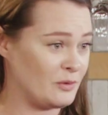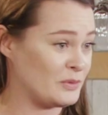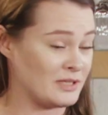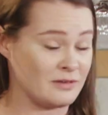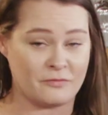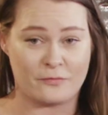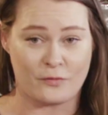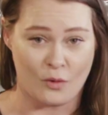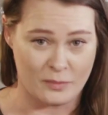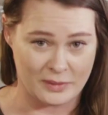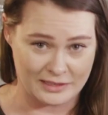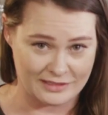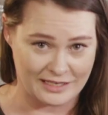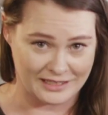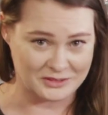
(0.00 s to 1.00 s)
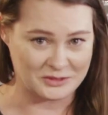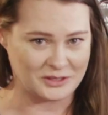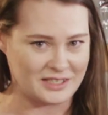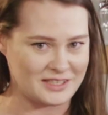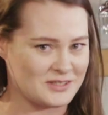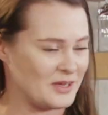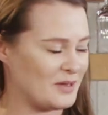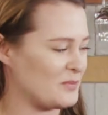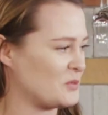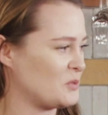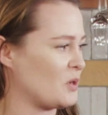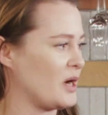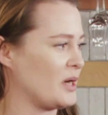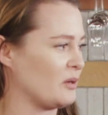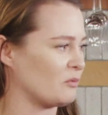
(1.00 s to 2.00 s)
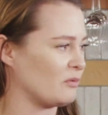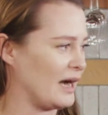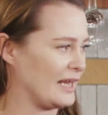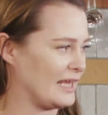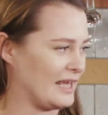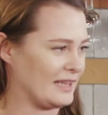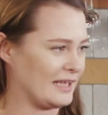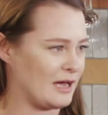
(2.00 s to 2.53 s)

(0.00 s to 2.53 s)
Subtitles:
he was an informant, actually. So he was trying to eradicate the